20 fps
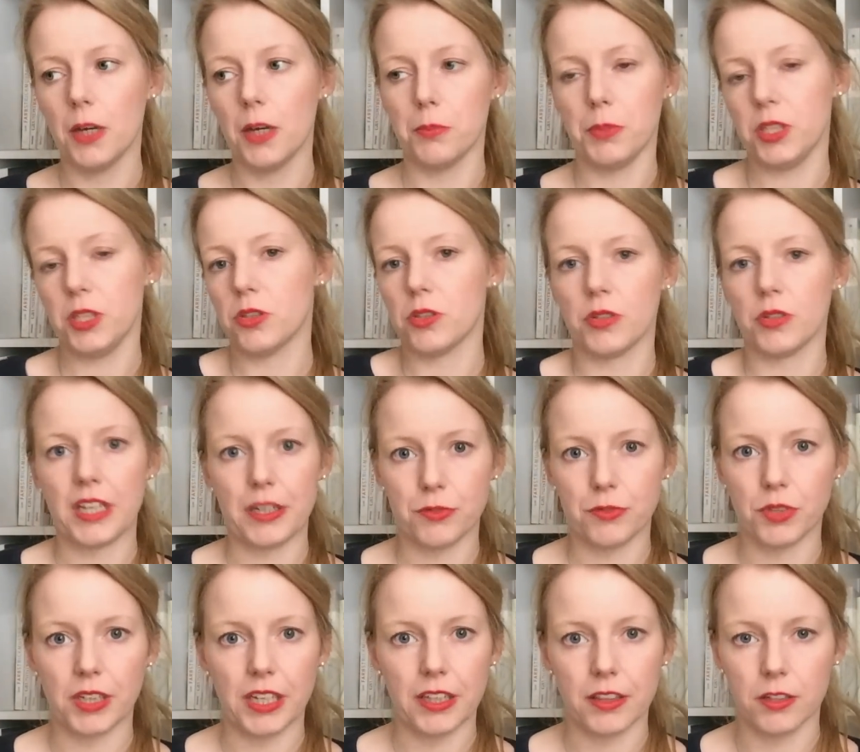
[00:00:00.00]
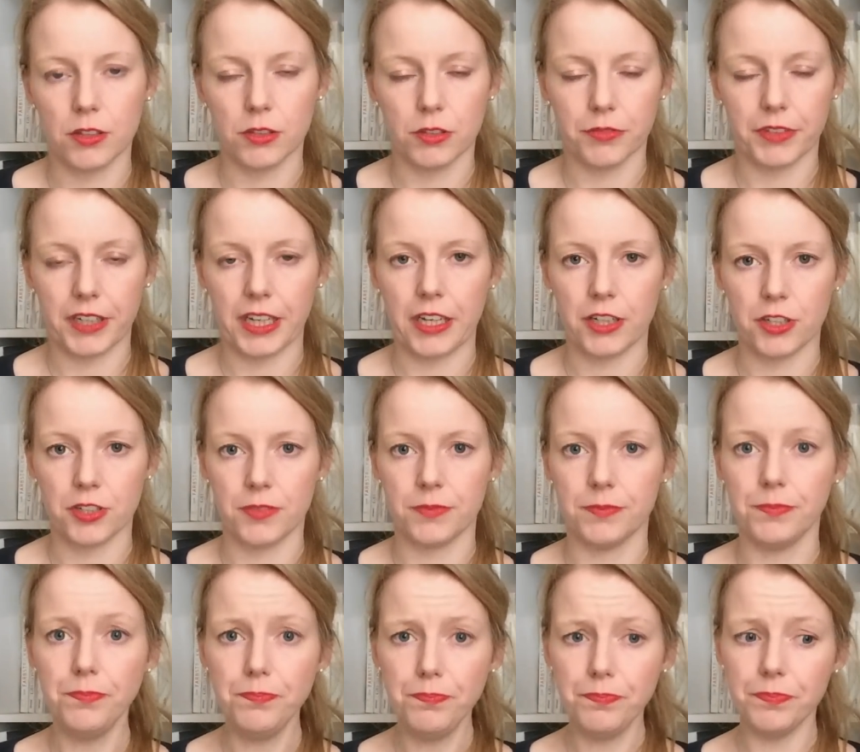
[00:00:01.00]
But you don't have to get the notification.
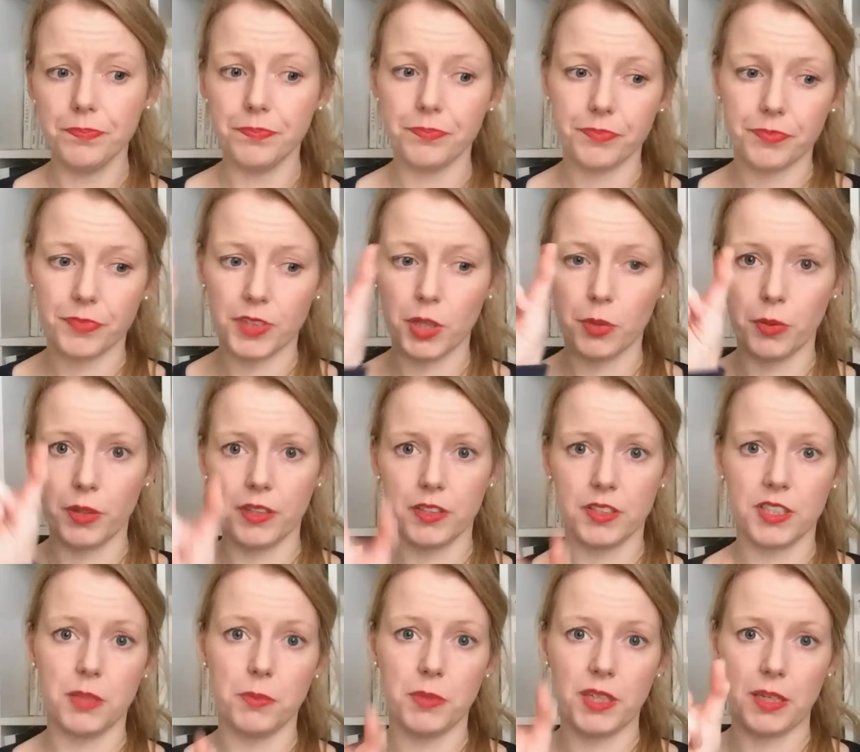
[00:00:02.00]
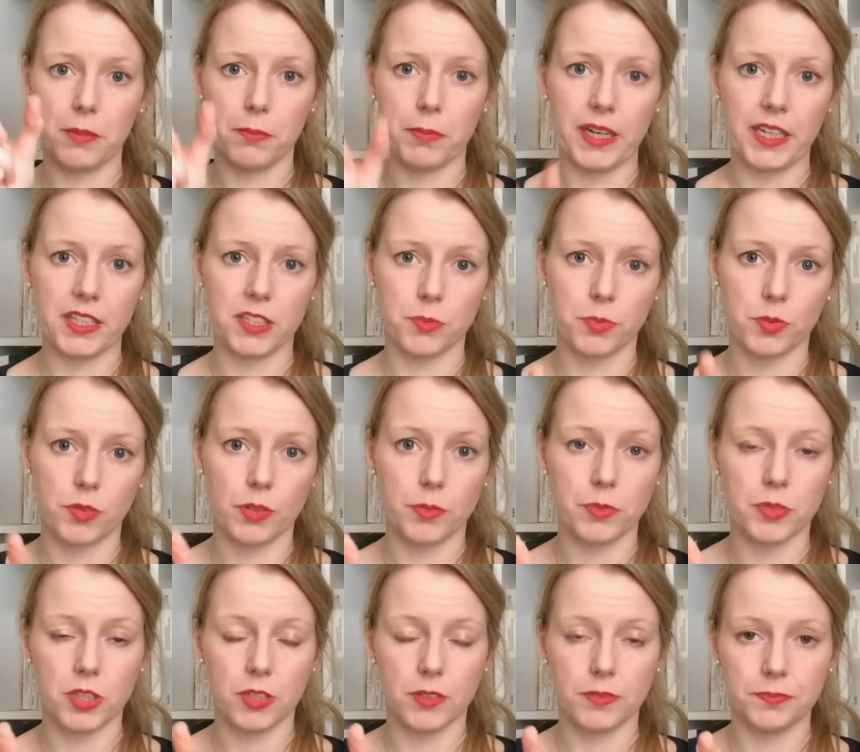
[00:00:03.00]
You will see me in my
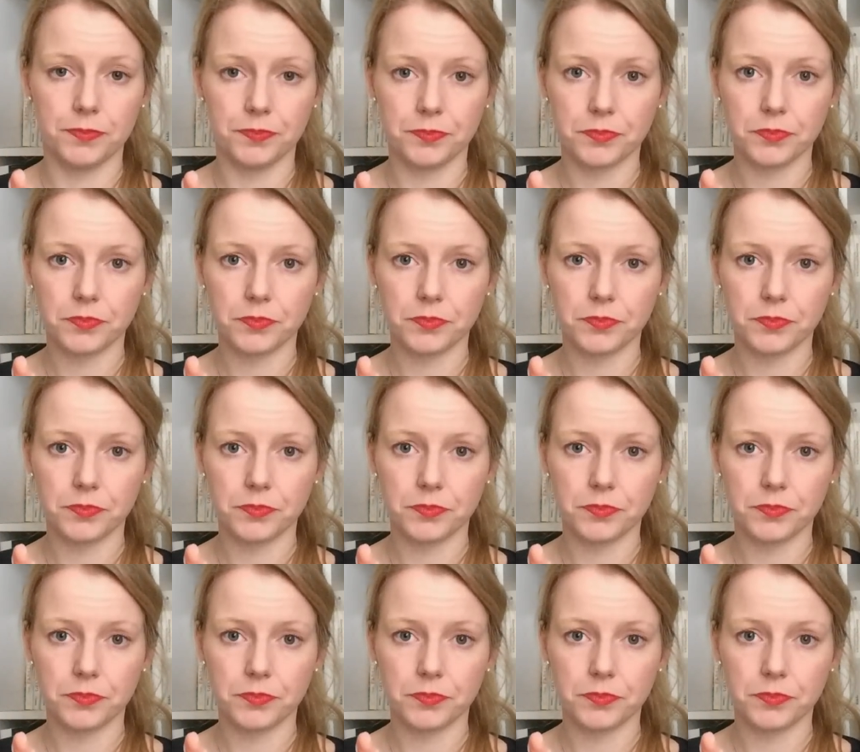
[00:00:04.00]
subscription,